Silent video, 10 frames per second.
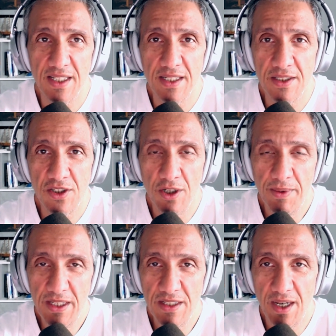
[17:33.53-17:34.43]
so
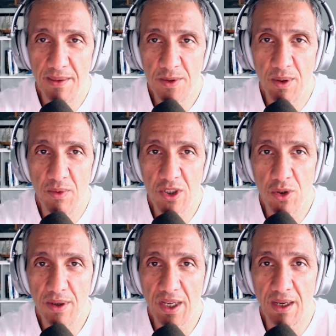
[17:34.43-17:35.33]
many times when we're
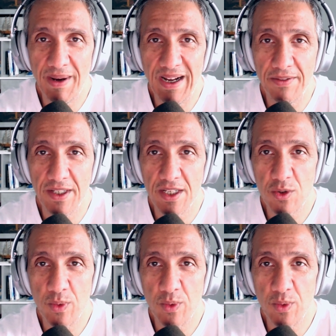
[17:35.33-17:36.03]
talking about this,